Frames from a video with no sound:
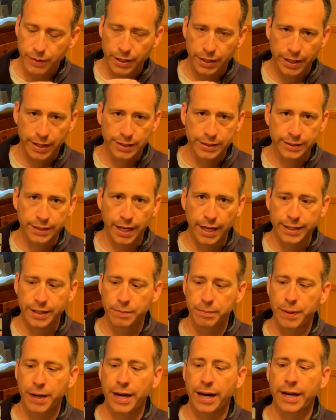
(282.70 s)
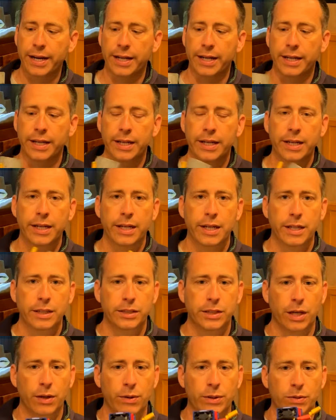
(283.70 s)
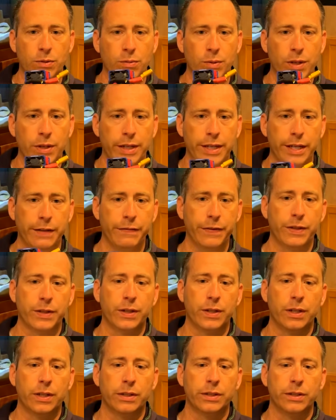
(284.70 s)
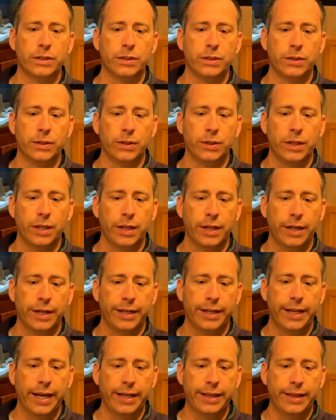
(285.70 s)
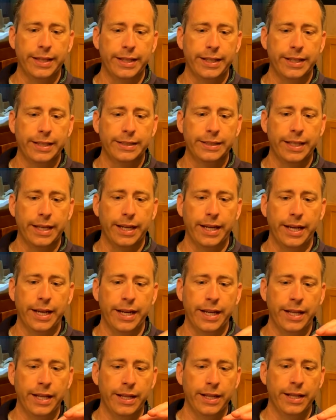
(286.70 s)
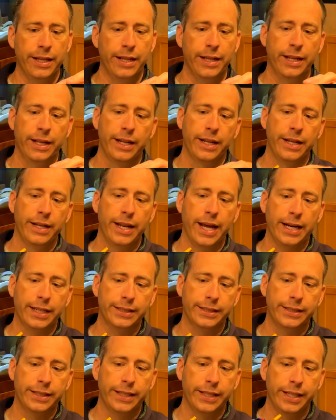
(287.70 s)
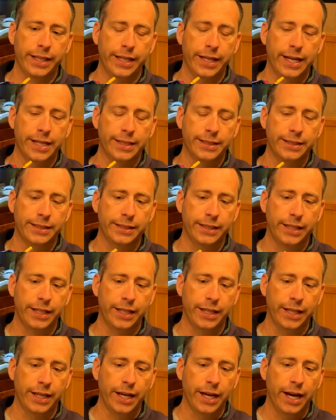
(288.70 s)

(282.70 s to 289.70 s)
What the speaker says: inside the body. So it was really difficult to get these in next to the ESC.